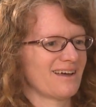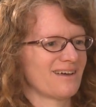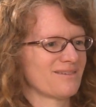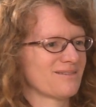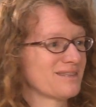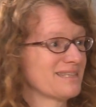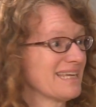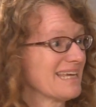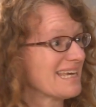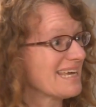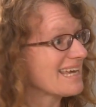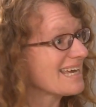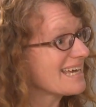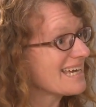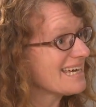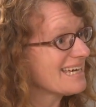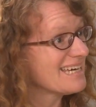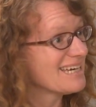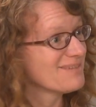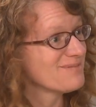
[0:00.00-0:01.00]

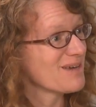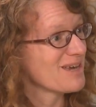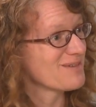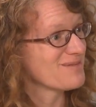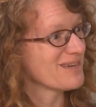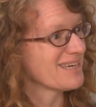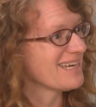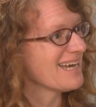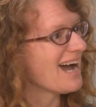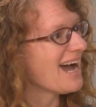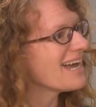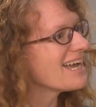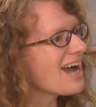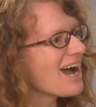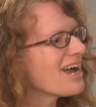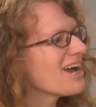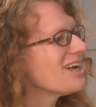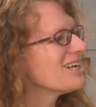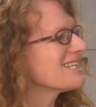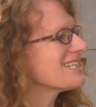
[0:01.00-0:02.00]
singing, maybe?
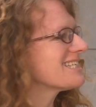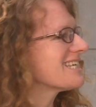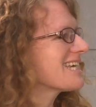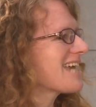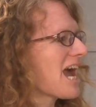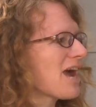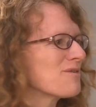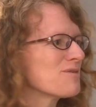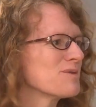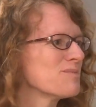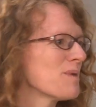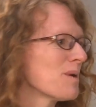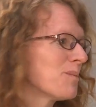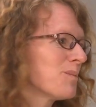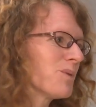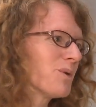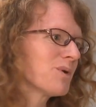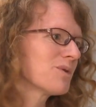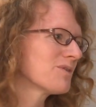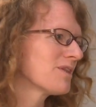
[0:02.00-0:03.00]
I honestly can't
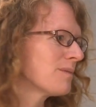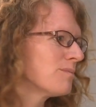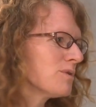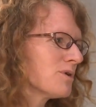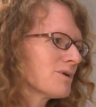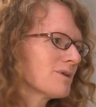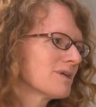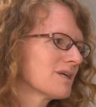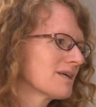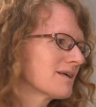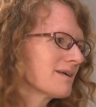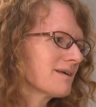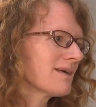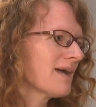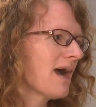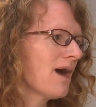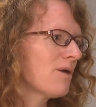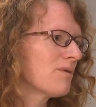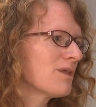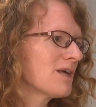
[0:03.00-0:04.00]
remember them learning
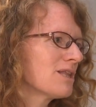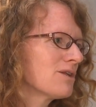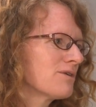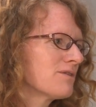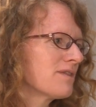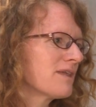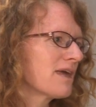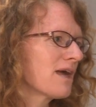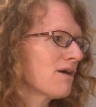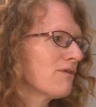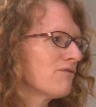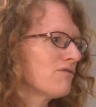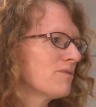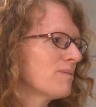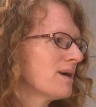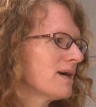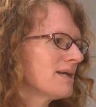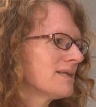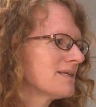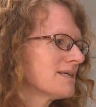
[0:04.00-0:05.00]
how they learned the
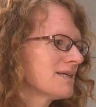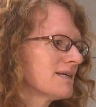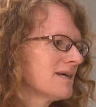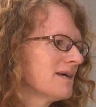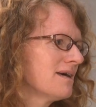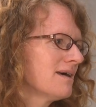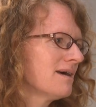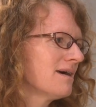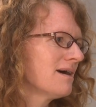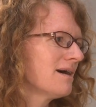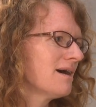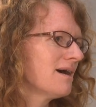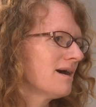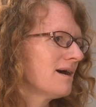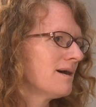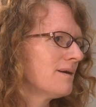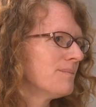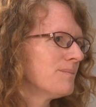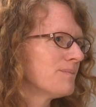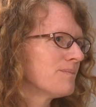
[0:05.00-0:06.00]
alphabet.
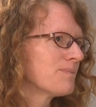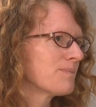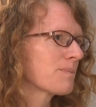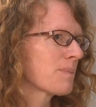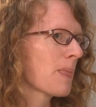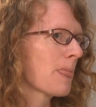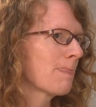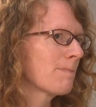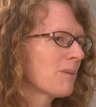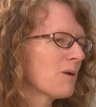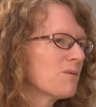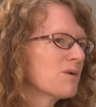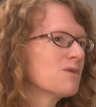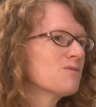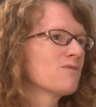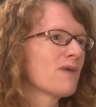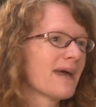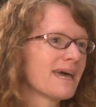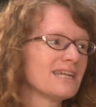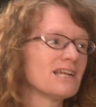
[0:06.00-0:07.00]
But we
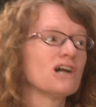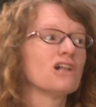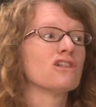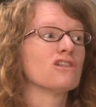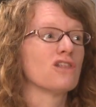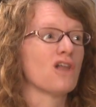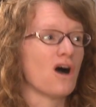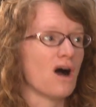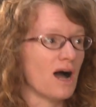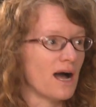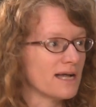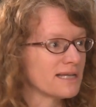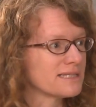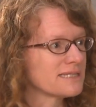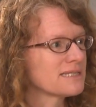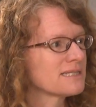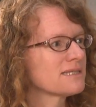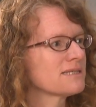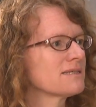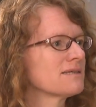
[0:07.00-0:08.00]
read a lot.